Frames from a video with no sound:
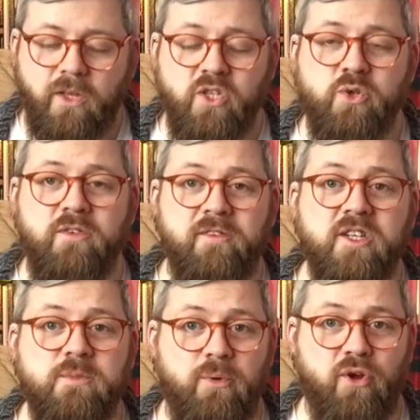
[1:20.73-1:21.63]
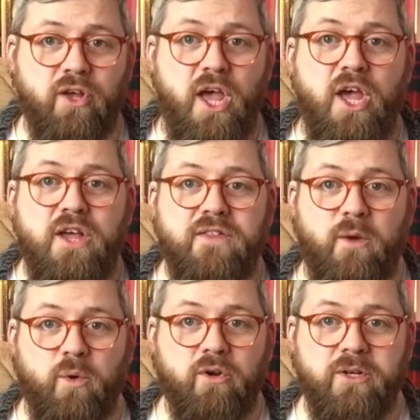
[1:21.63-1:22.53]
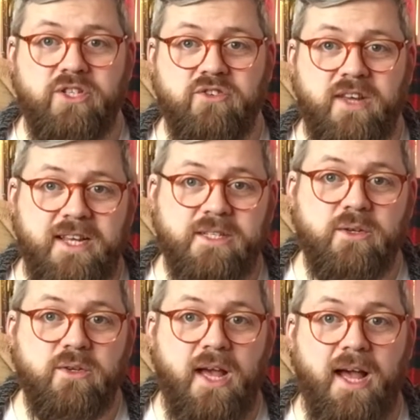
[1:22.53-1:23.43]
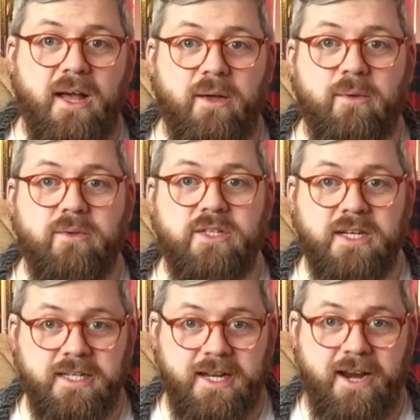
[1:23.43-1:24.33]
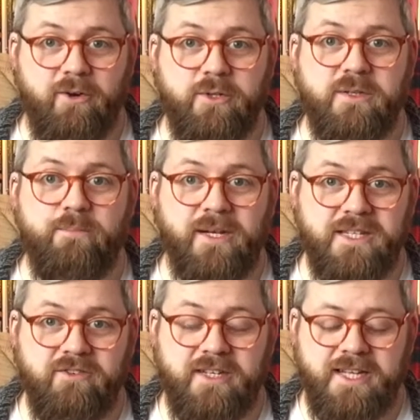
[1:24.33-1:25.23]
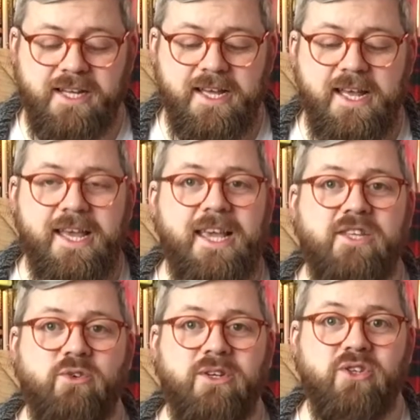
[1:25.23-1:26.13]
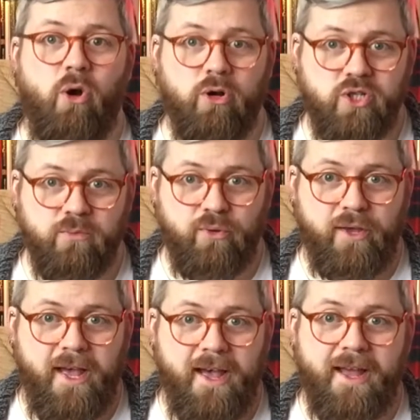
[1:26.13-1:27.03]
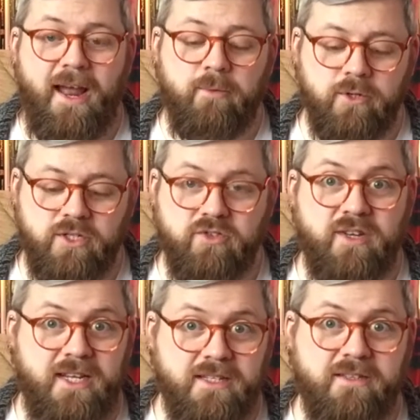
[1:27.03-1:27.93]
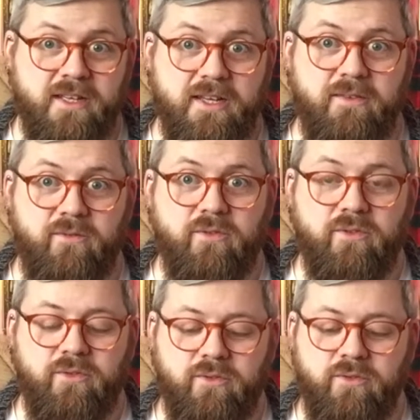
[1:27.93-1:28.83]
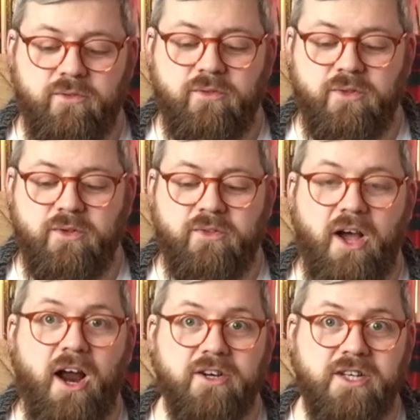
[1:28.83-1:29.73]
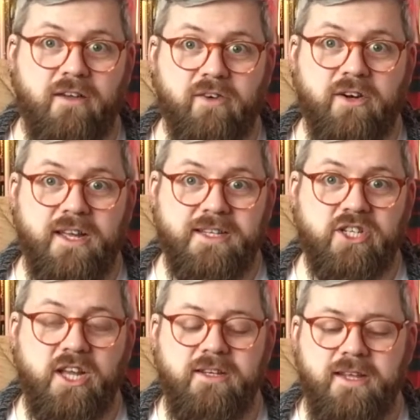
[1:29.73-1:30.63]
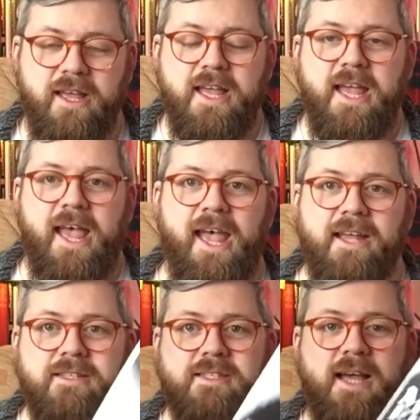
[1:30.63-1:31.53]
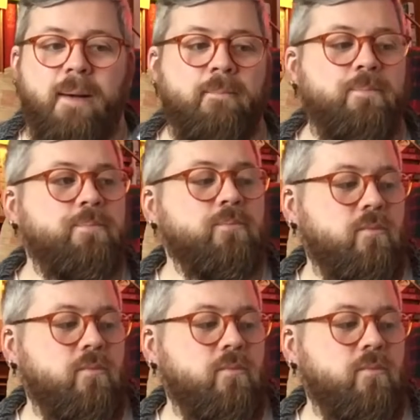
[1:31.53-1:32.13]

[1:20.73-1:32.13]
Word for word: So, the first book that we're going to read, uh, Duncan and I are going to buddy read it. He's going to audiobook it, and I'm going to read the the, the hardcover edition. It's um,